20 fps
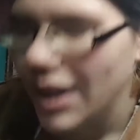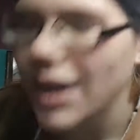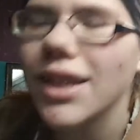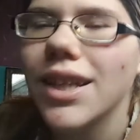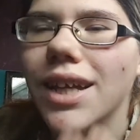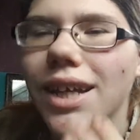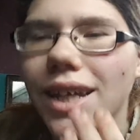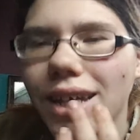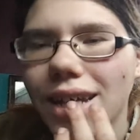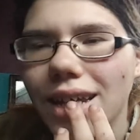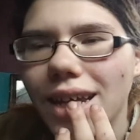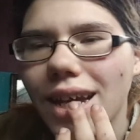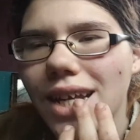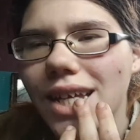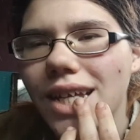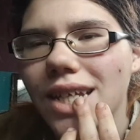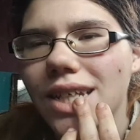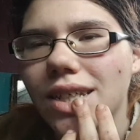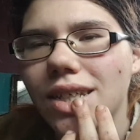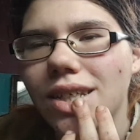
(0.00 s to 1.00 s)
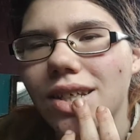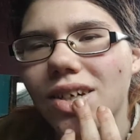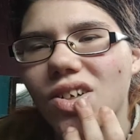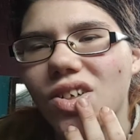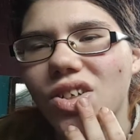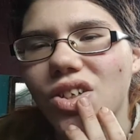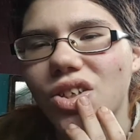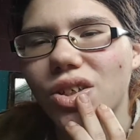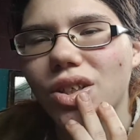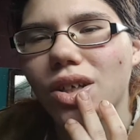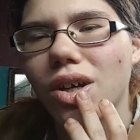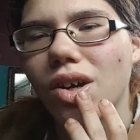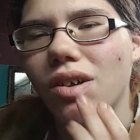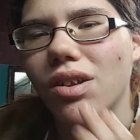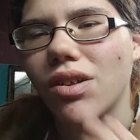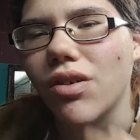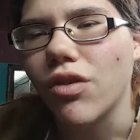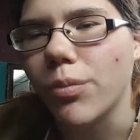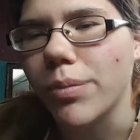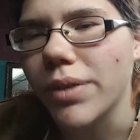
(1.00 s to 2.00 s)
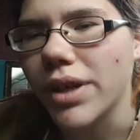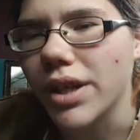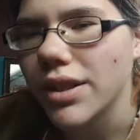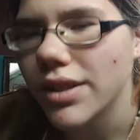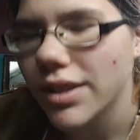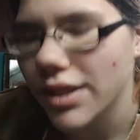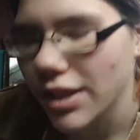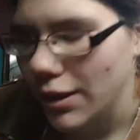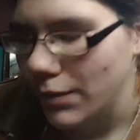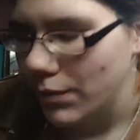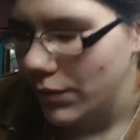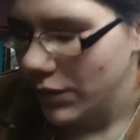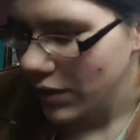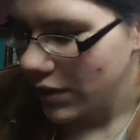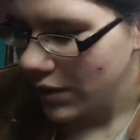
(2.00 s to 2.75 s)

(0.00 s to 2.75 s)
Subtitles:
Like, it kind of gets stuck on your tongue a little bit, it seems.